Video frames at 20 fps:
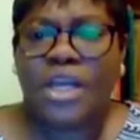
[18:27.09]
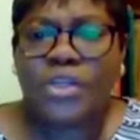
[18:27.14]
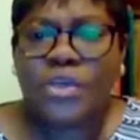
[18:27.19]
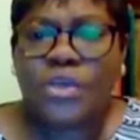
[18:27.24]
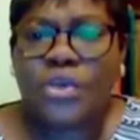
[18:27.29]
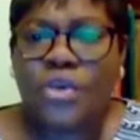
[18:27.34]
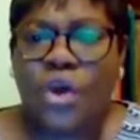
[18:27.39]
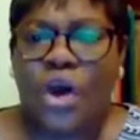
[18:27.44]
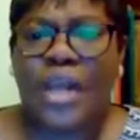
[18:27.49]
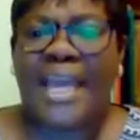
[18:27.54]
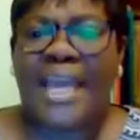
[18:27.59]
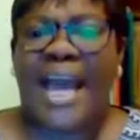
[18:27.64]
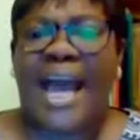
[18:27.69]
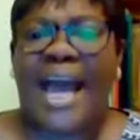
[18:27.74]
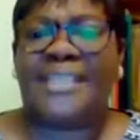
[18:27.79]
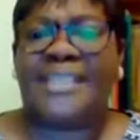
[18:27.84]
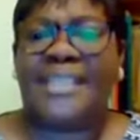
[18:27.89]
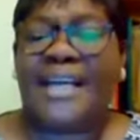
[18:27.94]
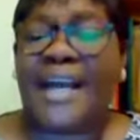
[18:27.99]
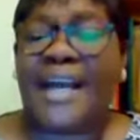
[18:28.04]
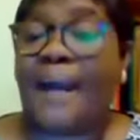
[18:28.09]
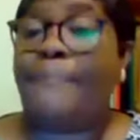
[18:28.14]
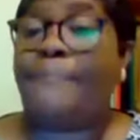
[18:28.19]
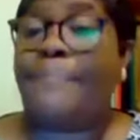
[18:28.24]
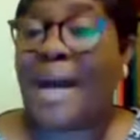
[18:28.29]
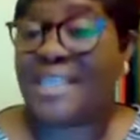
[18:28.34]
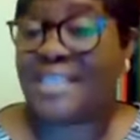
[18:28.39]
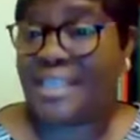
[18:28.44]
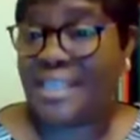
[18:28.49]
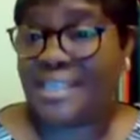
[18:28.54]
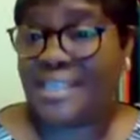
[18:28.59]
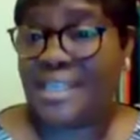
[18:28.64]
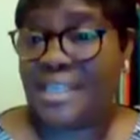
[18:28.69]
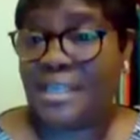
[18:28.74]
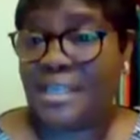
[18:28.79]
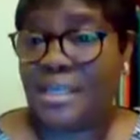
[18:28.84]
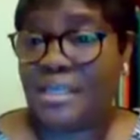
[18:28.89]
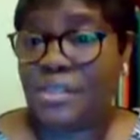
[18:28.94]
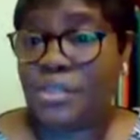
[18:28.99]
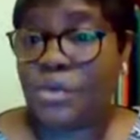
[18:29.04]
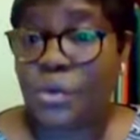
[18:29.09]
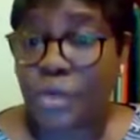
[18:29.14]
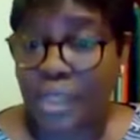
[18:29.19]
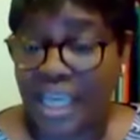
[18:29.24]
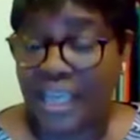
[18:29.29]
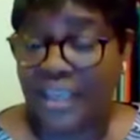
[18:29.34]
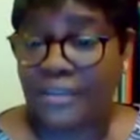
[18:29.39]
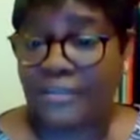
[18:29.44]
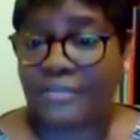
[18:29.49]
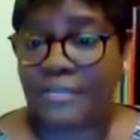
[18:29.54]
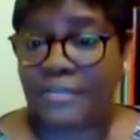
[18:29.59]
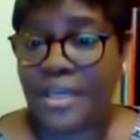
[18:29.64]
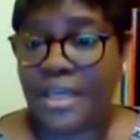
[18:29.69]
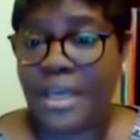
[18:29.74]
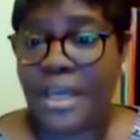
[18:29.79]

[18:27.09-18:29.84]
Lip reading: you know he has the capacity to give